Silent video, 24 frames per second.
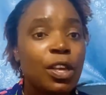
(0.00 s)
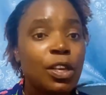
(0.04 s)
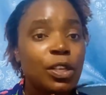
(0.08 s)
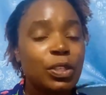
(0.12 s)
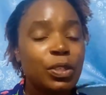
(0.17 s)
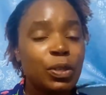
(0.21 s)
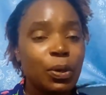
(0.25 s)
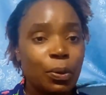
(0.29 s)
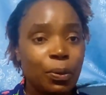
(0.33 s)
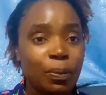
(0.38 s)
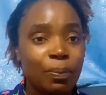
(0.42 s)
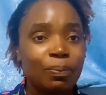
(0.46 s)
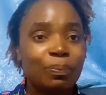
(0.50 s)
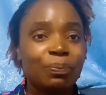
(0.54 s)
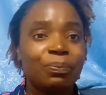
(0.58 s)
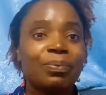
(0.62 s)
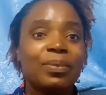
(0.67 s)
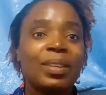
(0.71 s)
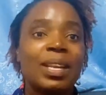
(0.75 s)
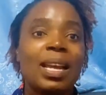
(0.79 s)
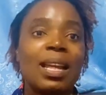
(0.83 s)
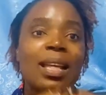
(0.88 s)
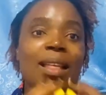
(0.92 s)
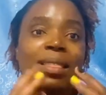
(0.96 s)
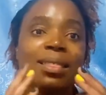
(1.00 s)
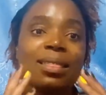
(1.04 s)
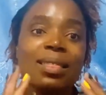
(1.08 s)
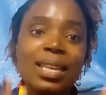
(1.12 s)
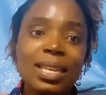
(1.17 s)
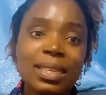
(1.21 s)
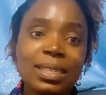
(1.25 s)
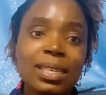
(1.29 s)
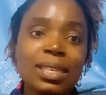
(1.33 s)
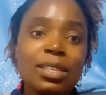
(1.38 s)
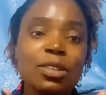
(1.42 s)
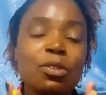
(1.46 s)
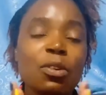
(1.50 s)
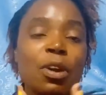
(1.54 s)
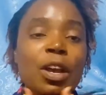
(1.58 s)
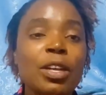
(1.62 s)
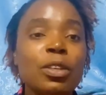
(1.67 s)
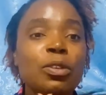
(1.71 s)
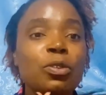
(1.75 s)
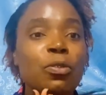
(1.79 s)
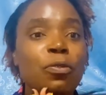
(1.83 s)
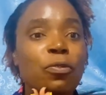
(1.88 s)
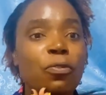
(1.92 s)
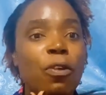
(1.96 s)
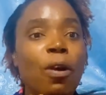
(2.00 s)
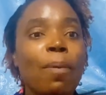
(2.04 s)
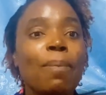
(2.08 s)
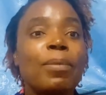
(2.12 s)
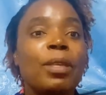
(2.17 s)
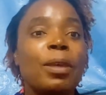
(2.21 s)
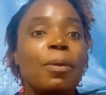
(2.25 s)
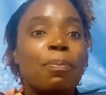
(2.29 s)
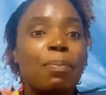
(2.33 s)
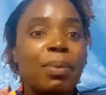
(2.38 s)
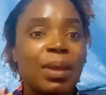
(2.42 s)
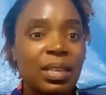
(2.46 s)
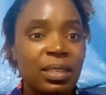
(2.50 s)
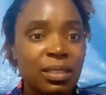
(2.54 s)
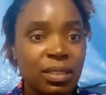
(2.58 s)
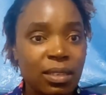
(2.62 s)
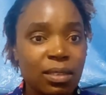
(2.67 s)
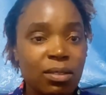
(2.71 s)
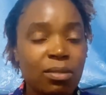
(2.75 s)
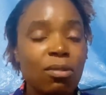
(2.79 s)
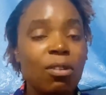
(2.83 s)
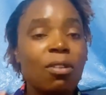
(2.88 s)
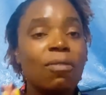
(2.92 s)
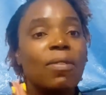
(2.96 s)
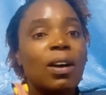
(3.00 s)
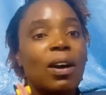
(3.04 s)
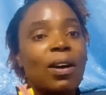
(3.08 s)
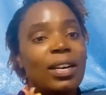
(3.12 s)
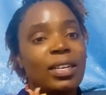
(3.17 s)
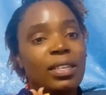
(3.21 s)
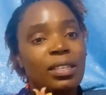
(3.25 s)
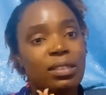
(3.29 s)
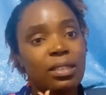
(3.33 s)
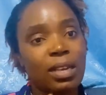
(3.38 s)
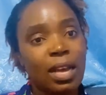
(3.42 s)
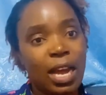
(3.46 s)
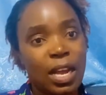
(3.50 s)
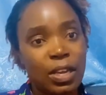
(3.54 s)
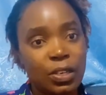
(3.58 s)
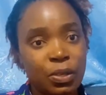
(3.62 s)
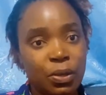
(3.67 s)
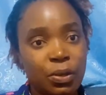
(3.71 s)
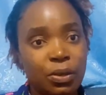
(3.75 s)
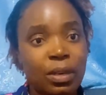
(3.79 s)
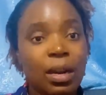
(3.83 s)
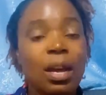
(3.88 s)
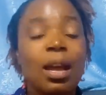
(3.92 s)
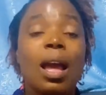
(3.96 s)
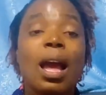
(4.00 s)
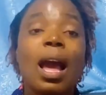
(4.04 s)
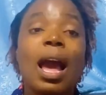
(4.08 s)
So this is going to form the basis of our discussion.